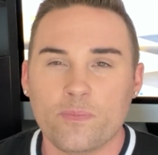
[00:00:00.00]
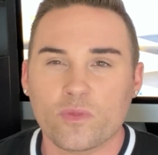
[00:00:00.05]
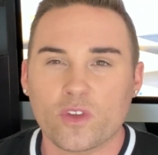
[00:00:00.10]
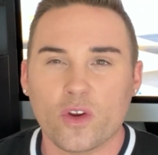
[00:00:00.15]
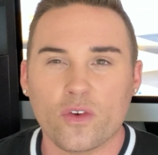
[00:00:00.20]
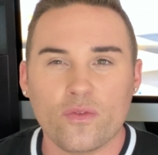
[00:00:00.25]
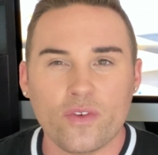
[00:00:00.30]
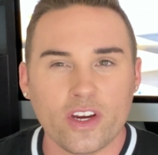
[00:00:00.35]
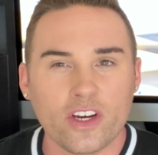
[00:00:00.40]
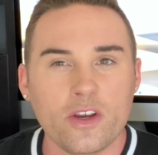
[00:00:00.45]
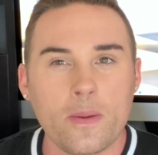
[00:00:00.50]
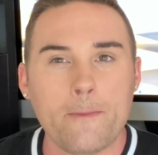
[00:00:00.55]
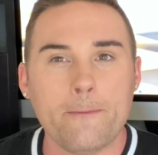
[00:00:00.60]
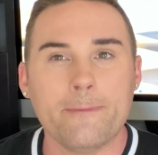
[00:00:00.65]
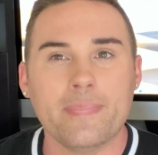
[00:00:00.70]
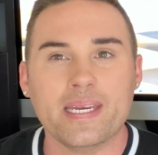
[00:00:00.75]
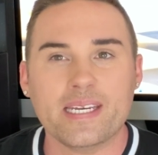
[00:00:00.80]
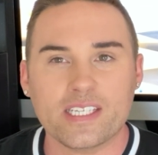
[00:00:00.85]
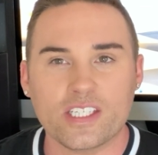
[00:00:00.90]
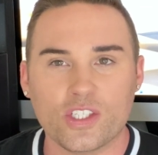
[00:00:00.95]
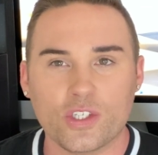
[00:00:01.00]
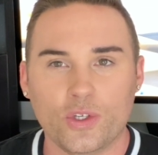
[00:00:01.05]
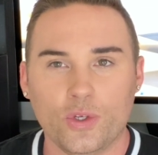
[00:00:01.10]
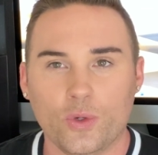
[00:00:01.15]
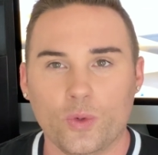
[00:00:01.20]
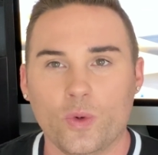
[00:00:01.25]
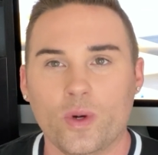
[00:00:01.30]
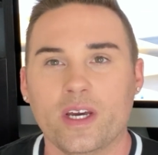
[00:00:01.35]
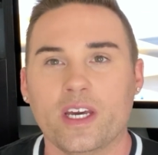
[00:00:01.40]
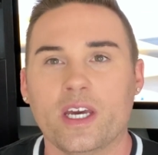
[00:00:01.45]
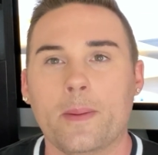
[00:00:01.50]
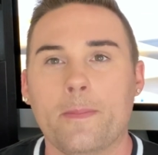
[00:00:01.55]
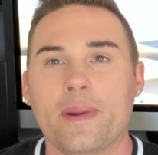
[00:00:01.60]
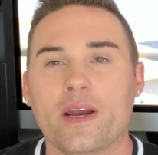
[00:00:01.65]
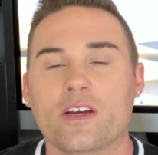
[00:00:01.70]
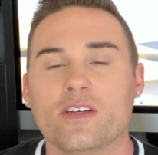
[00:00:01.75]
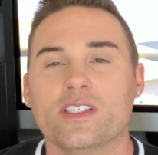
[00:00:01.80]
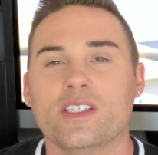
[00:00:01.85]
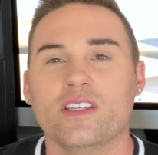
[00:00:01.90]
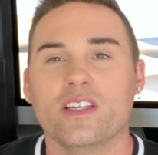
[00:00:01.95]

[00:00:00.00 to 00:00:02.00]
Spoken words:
are very minuscule in comparison